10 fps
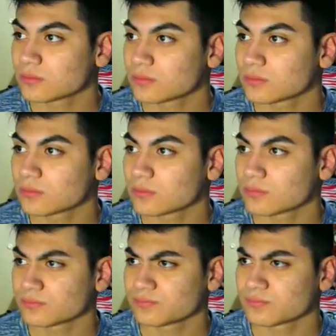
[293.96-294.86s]

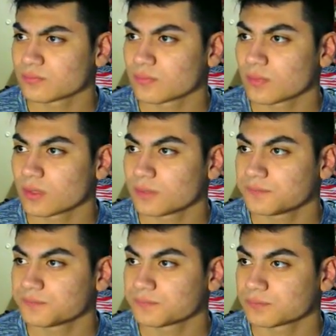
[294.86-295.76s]

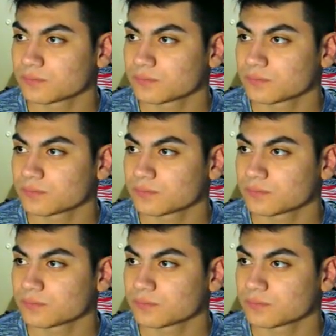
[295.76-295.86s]
[no speech]